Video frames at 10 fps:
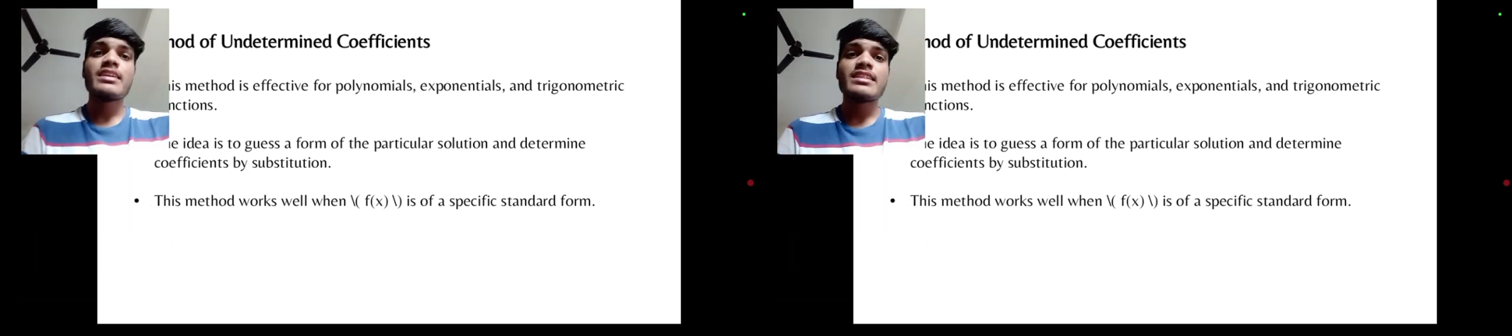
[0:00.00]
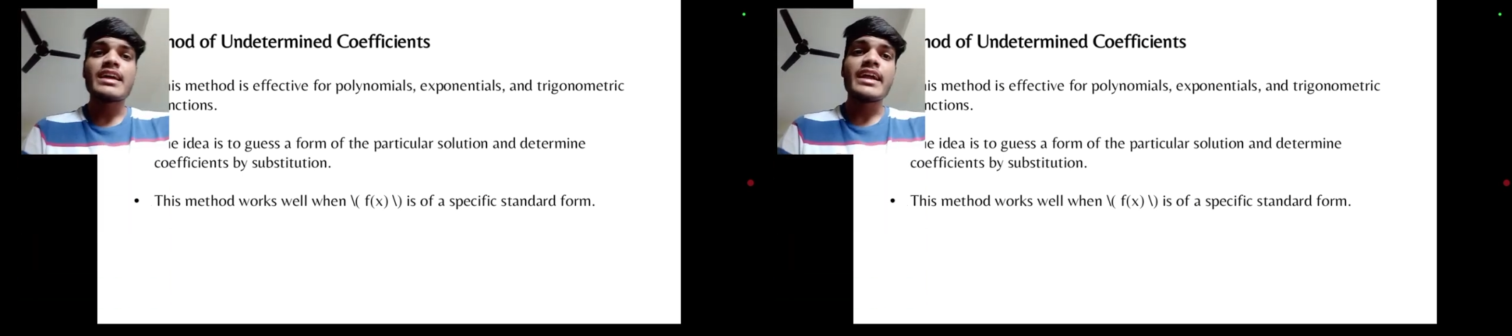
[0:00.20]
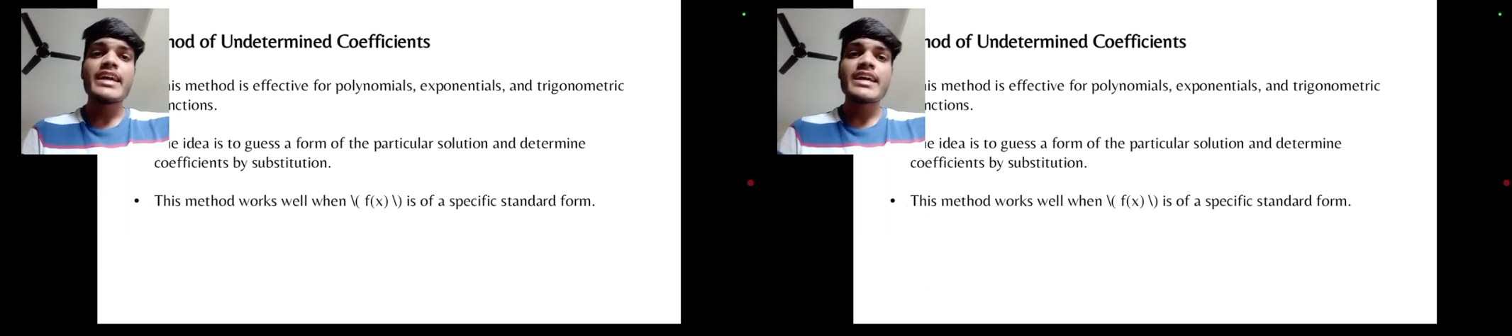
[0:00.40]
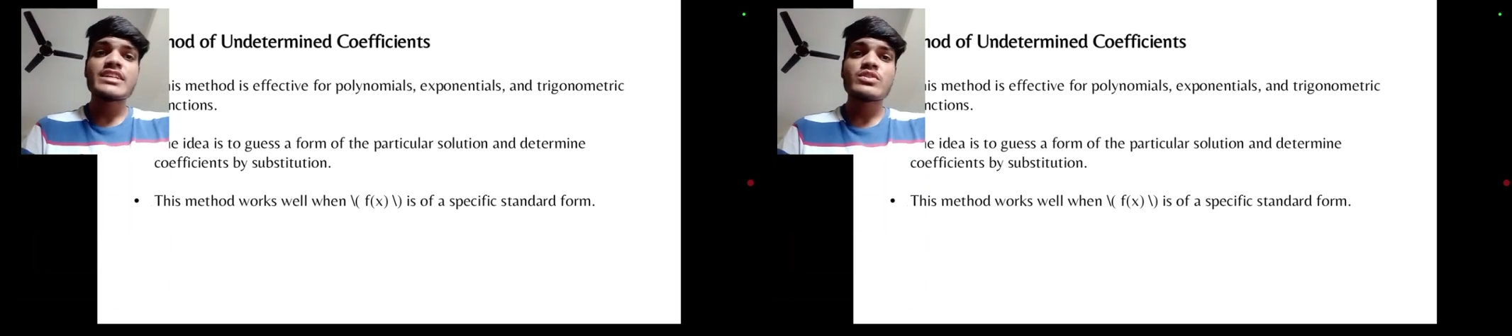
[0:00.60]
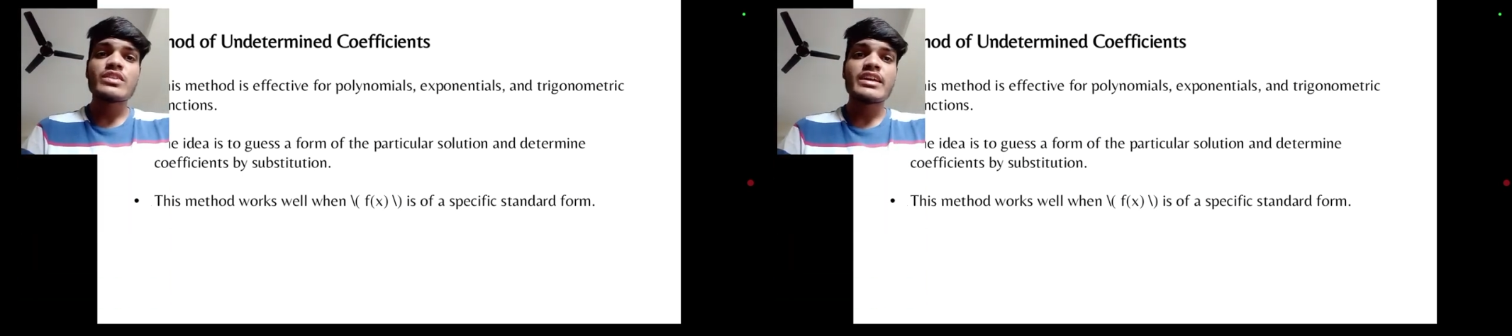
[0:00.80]
The idea
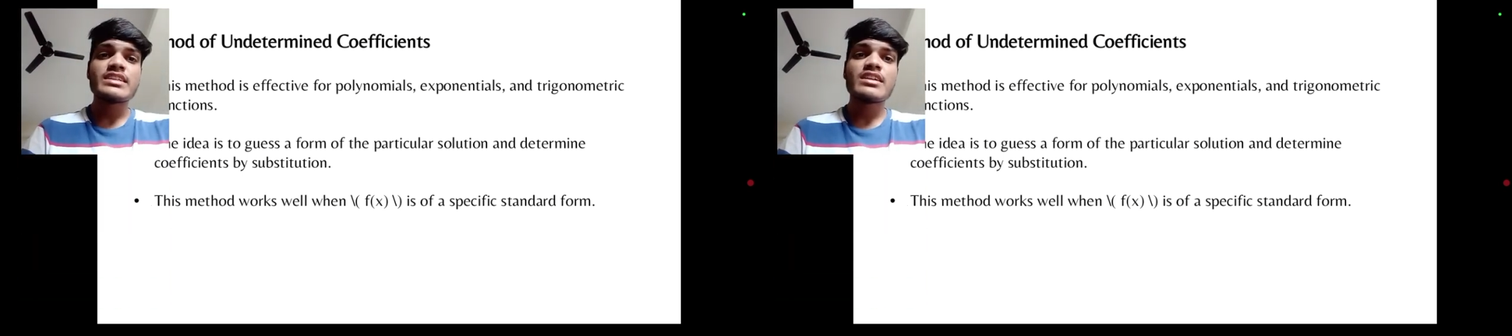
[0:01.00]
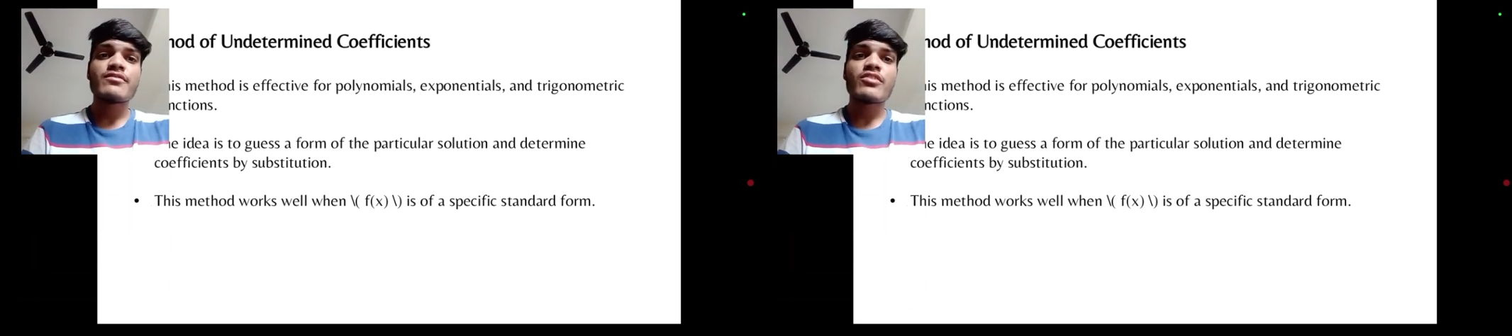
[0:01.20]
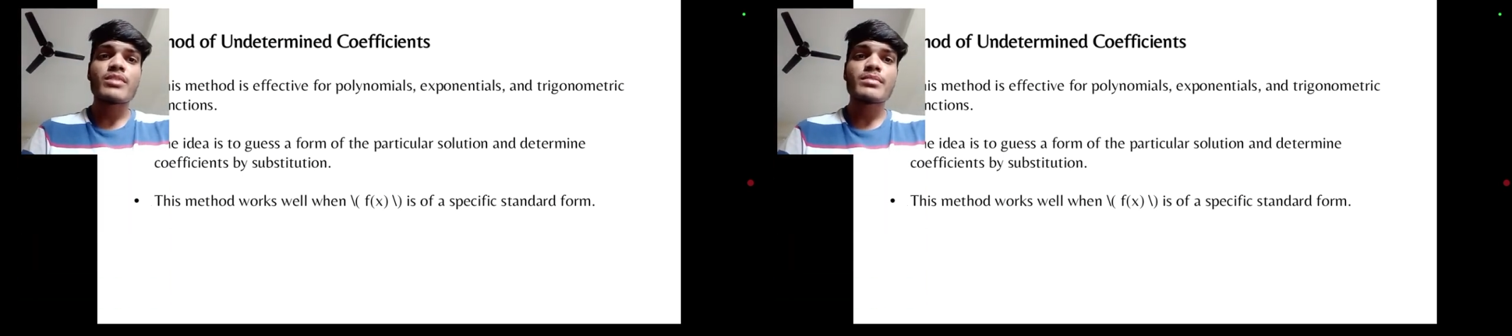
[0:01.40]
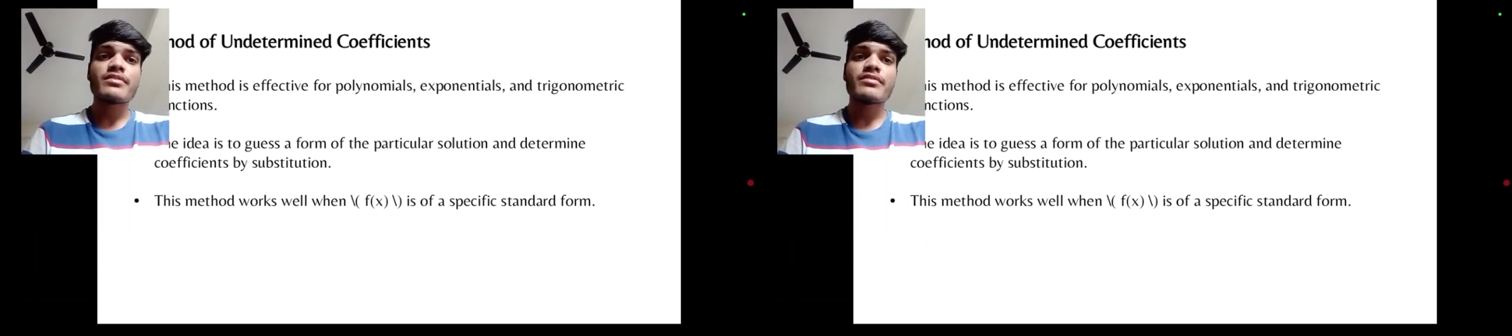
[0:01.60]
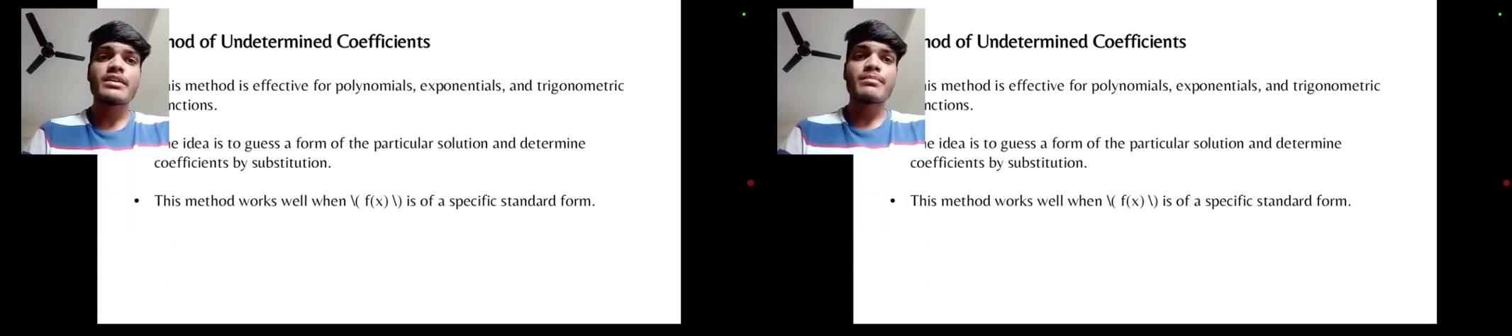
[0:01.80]
is to guess the form
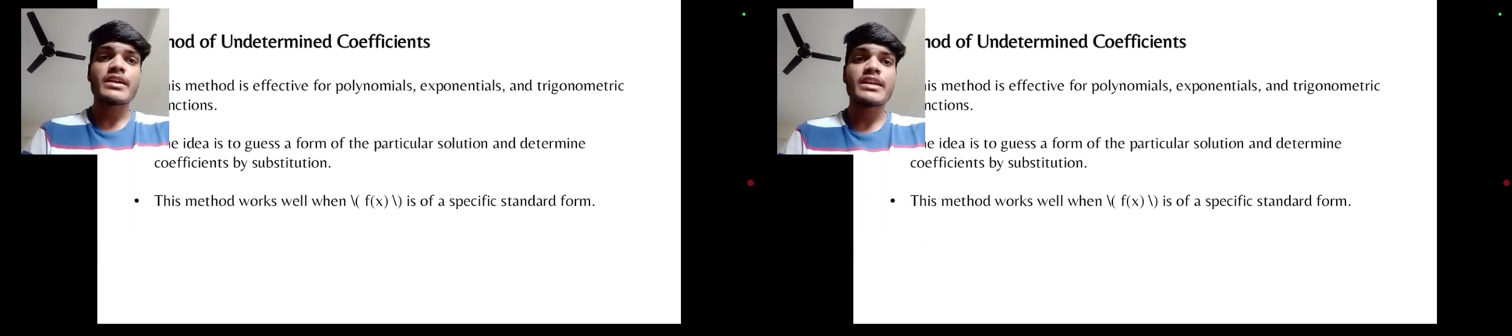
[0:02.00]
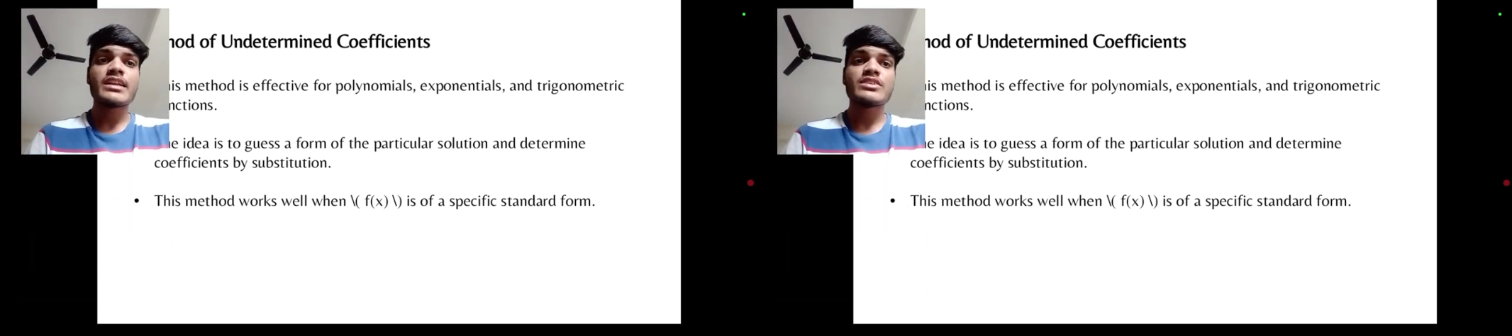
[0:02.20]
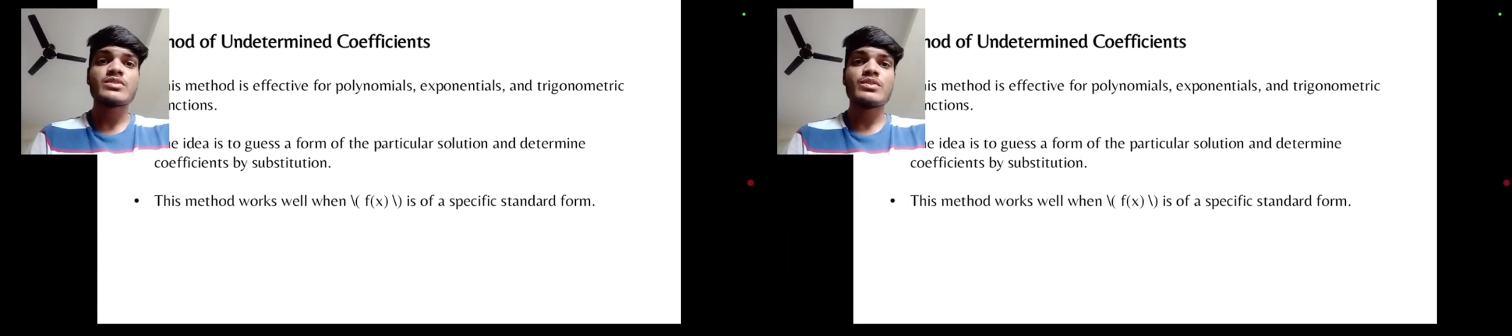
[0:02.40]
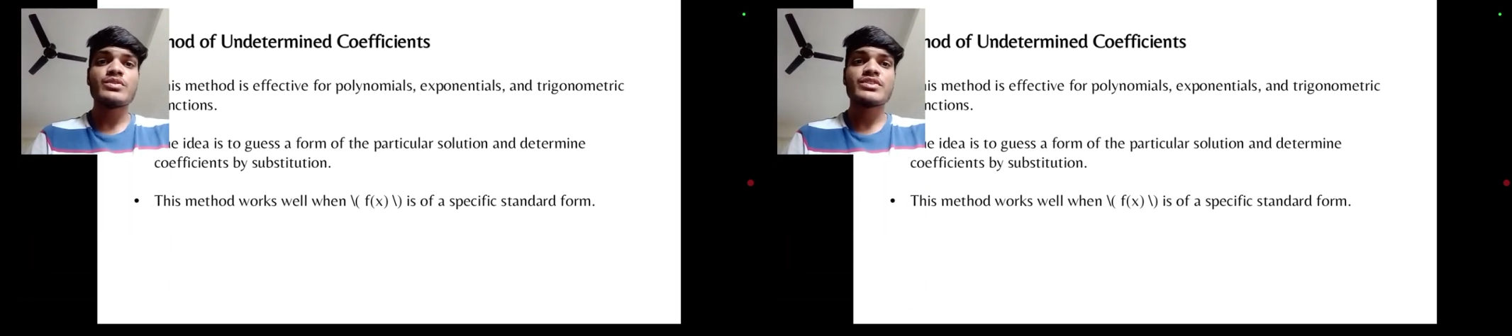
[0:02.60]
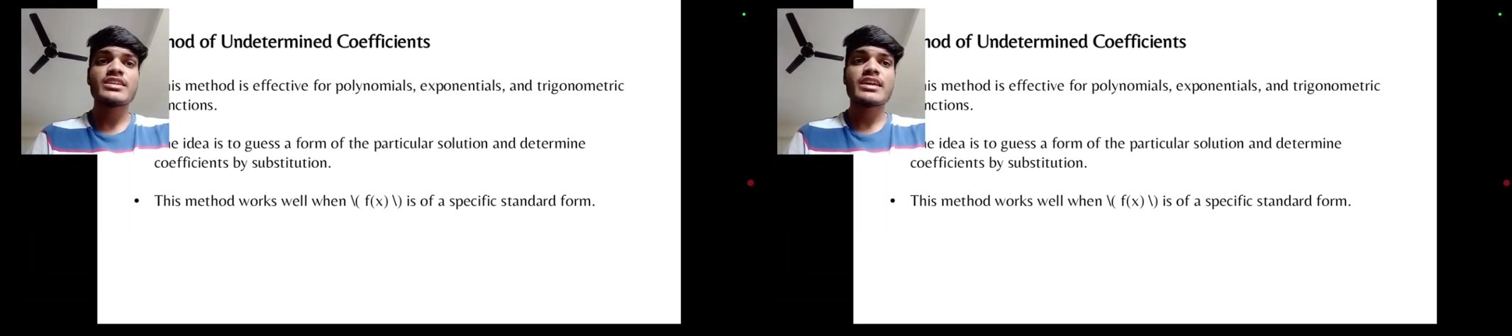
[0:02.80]
of a particular
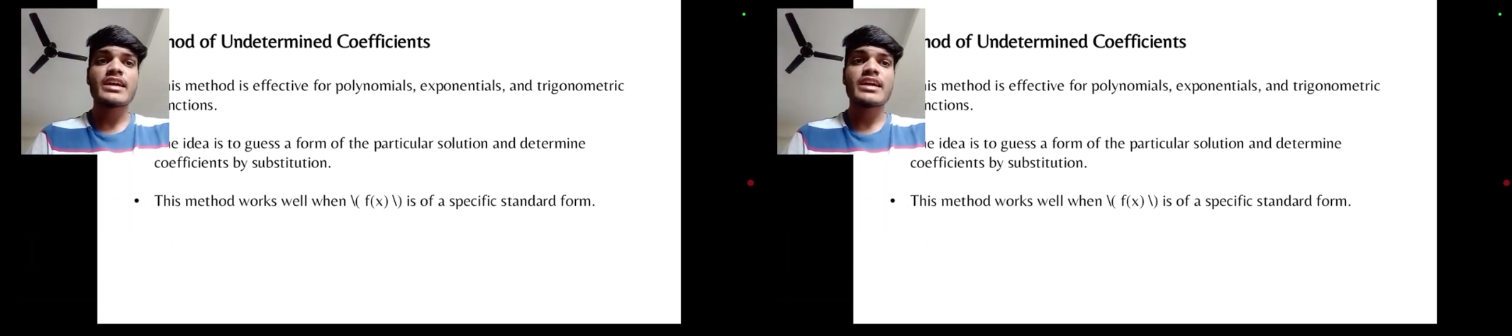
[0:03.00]
solution